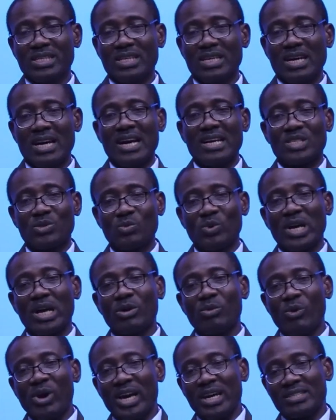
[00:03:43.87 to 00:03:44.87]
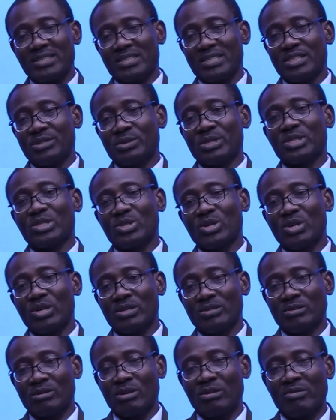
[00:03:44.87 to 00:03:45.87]
as we await the
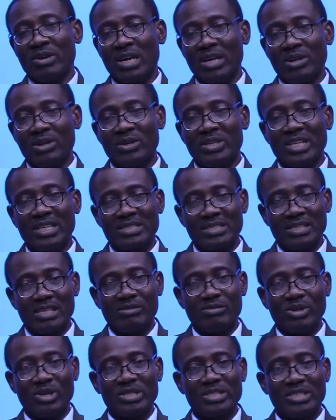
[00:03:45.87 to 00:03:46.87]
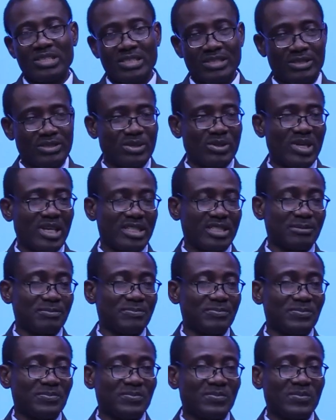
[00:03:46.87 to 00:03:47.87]
return of our Lord and Savior Jesus Christ.
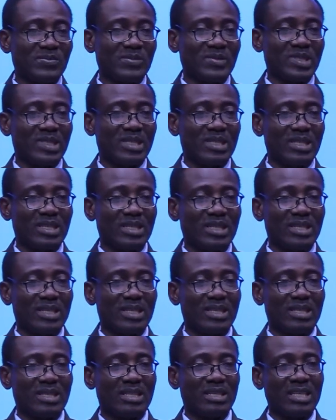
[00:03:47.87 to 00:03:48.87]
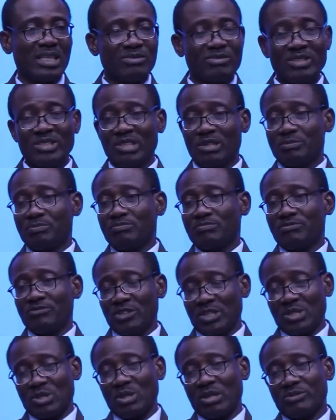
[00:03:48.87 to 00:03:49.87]
Even the
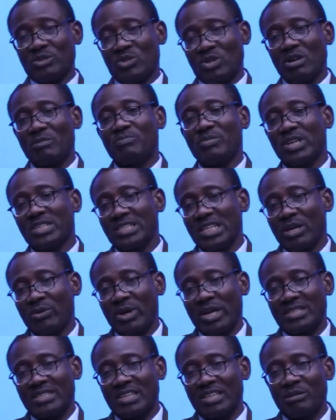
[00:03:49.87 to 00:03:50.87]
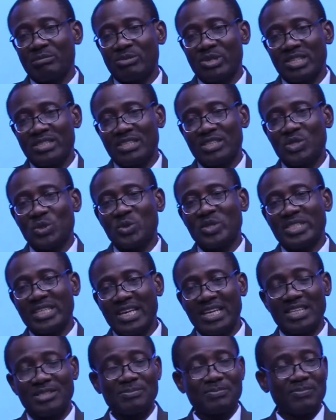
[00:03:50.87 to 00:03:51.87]
Feast of Trumpets that we are celebrating
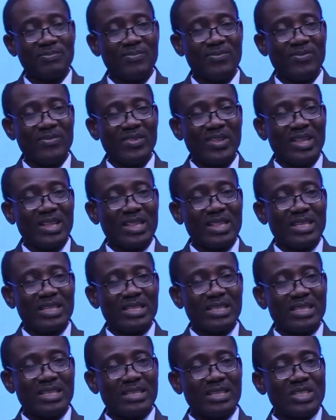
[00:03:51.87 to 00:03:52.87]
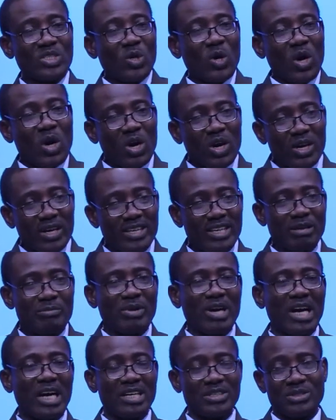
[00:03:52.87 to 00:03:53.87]
today, it is all
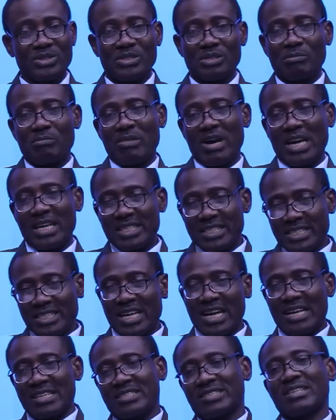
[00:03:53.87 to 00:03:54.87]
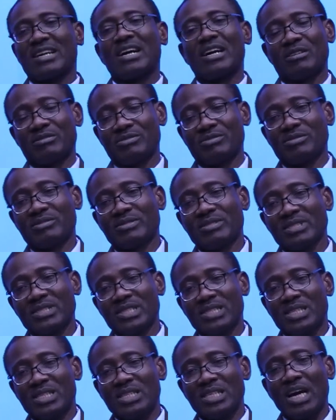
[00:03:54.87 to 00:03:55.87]
about reminding ourselves
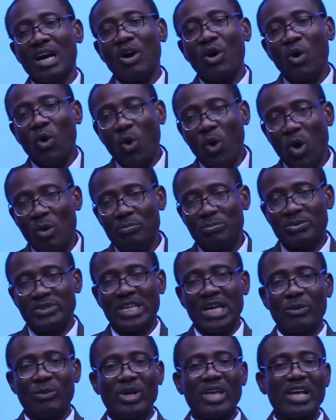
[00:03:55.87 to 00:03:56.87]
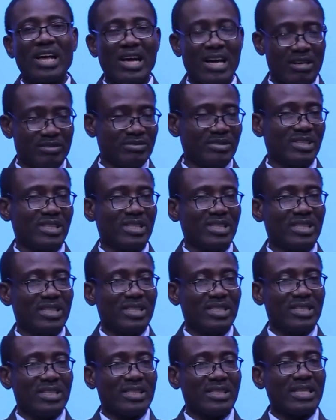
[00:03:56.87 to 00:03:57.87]
the hope that we have
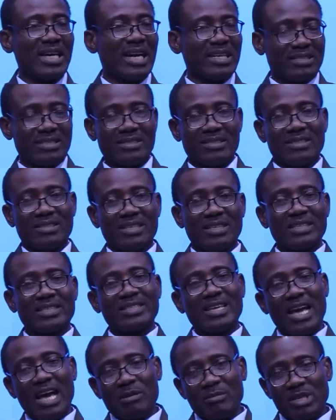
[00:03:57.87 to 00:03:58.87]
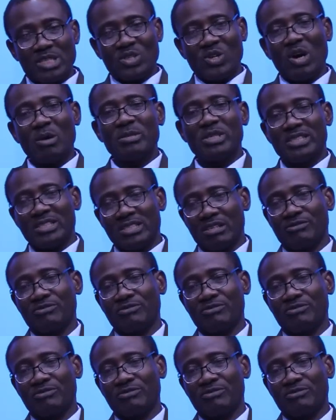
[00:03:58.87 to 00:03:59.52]
that a time is coming in the